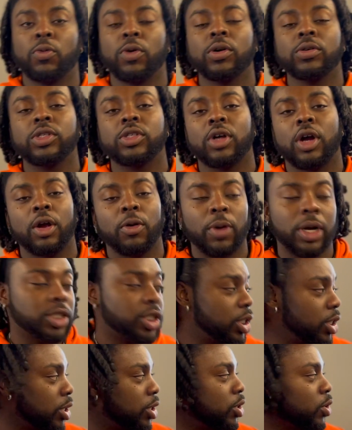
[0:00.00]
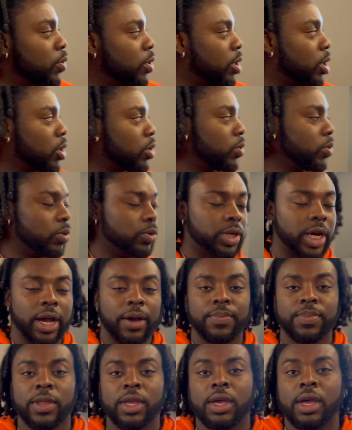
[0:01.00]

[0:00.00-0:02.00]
we'll start while she's doing her cool down.